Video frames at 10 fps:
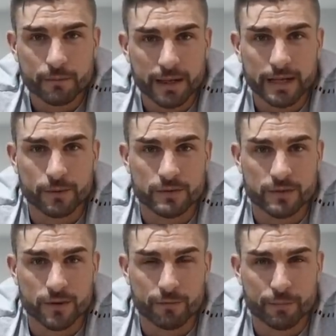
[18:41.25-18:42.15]
pounds
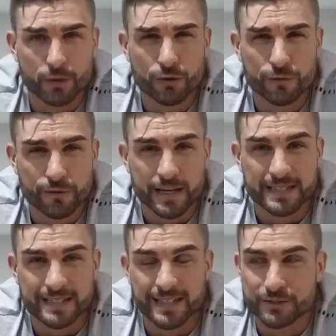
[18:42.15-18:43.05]
of pure
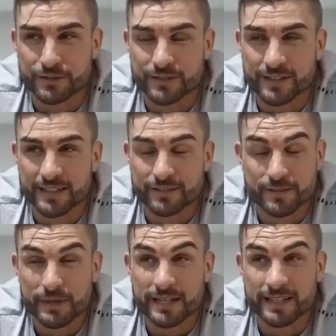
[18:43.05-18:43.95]
fat,
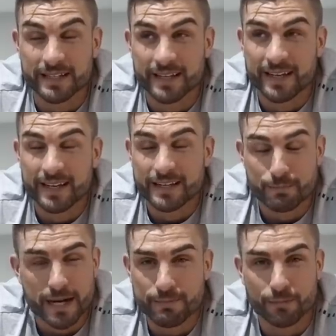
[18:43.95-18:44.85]
to me,
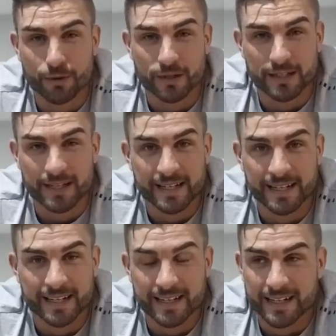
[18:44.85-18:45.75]
mind-boggling,
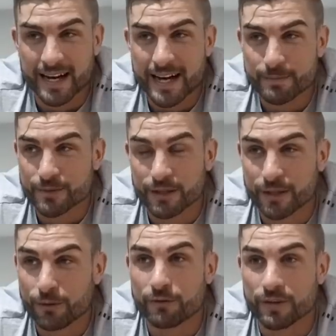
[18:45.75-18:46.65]
and I
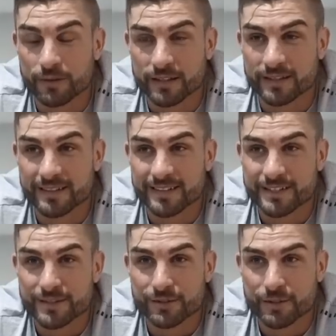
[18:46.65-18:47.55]
absolutely love it when you
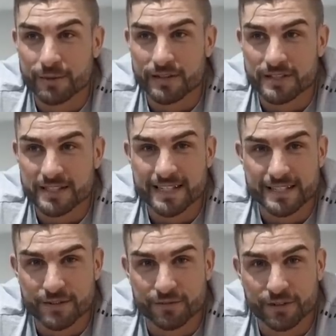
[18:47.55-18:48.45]
talk about the
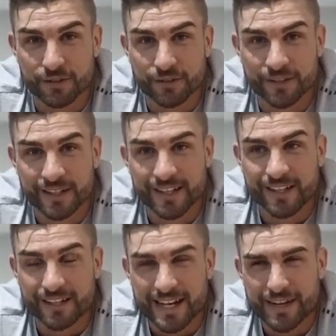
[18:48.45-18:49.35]
science of it all
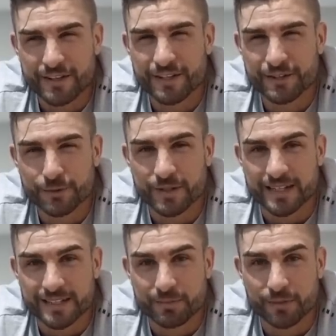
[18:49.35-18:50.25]
and how you can do
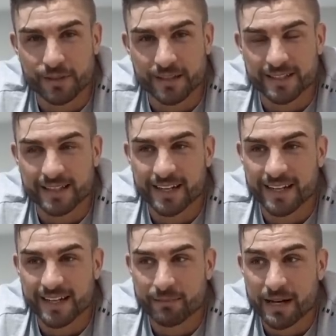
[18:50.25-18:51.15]
that to your body.
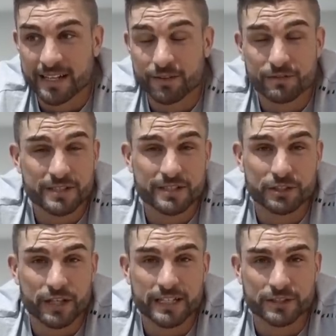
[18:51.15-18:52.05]
And obviously the
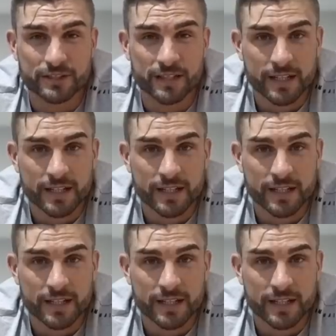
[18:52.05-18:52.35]
change,